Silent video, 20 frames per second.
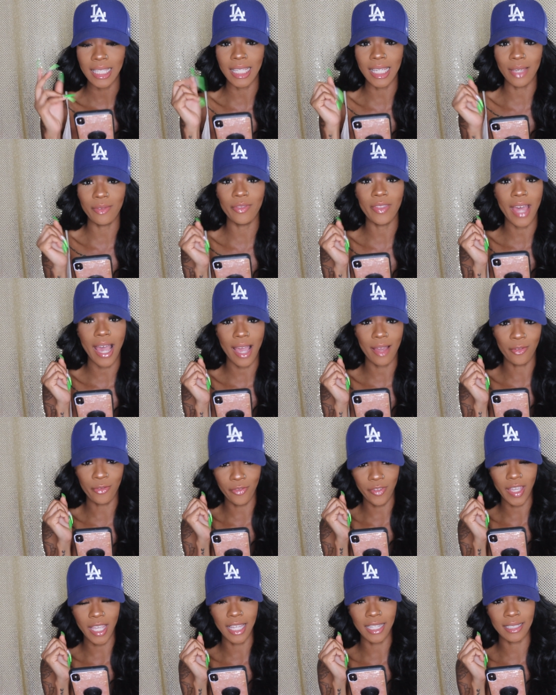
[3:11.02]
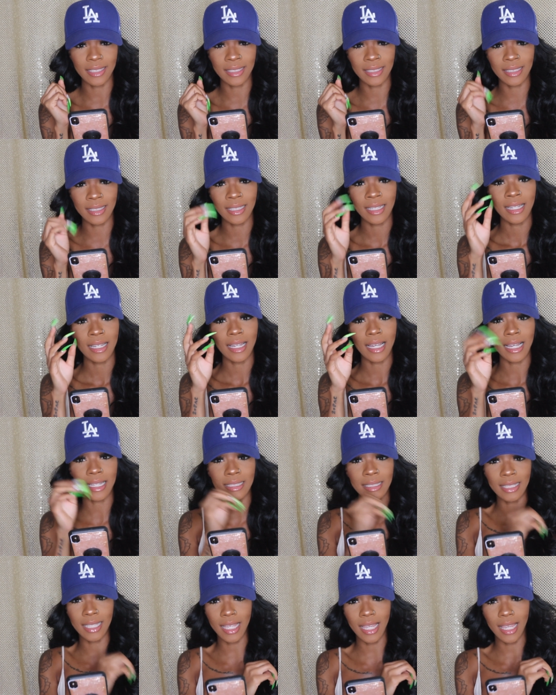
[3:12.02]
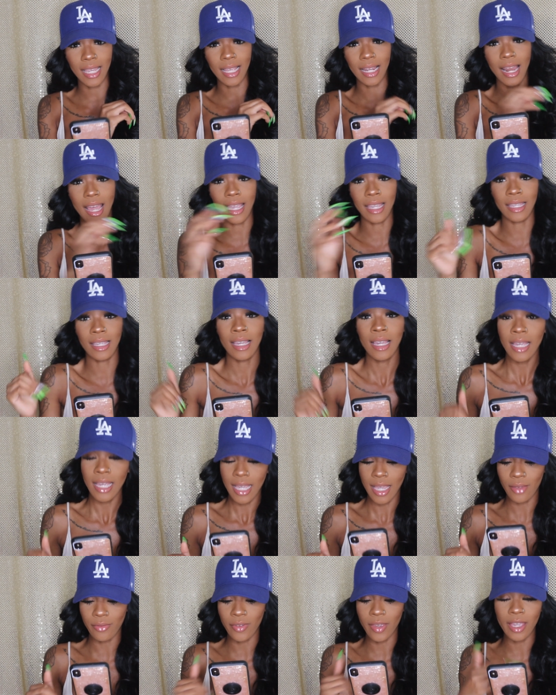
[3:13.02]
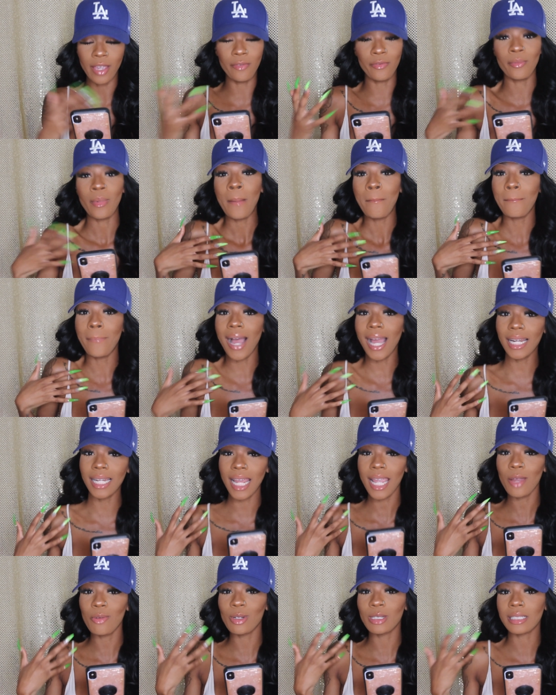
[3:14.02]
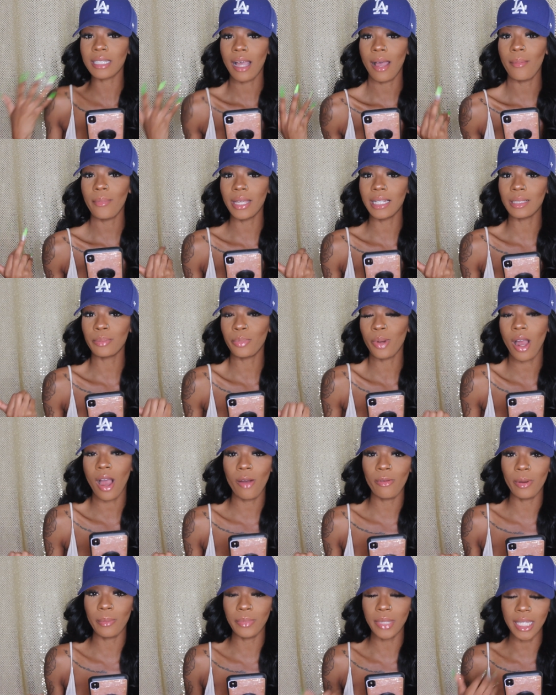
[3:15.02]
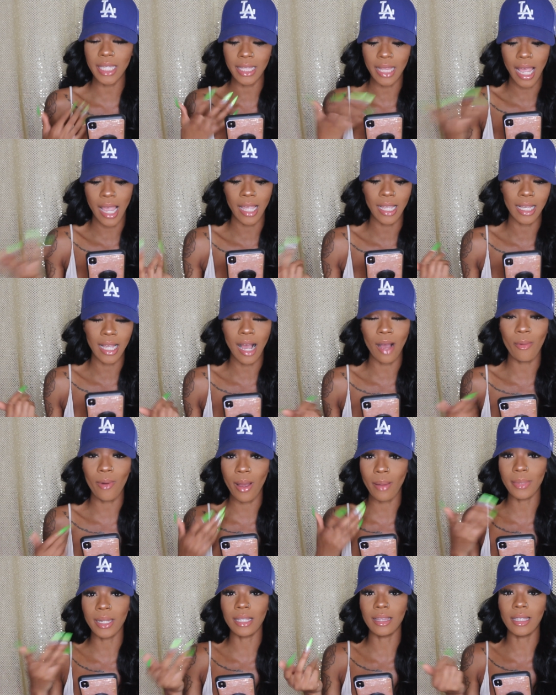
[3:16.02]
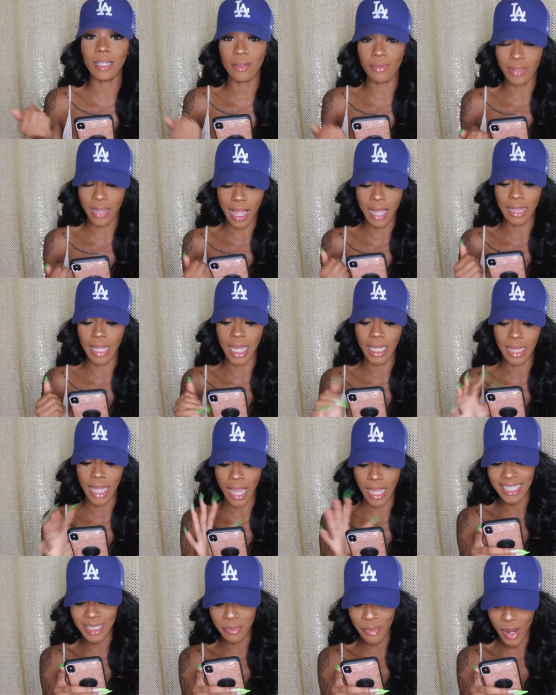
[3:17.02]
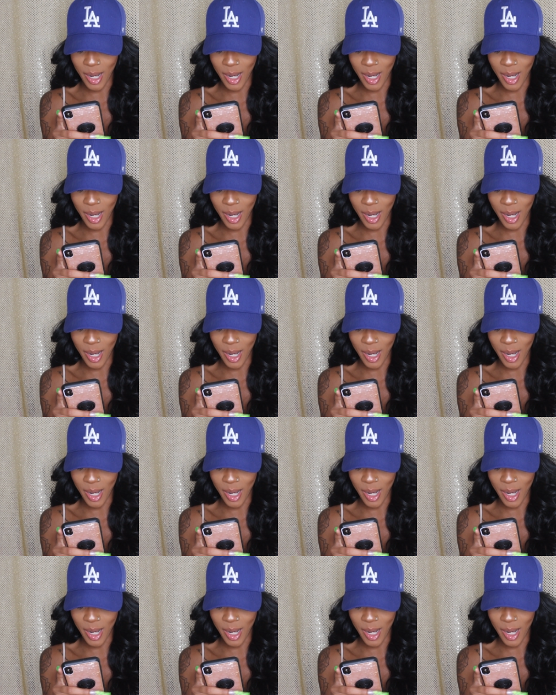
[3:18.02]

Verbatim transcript: give that fits a 10 like if, if my date was coming to prom with me like I want him to look fly like that next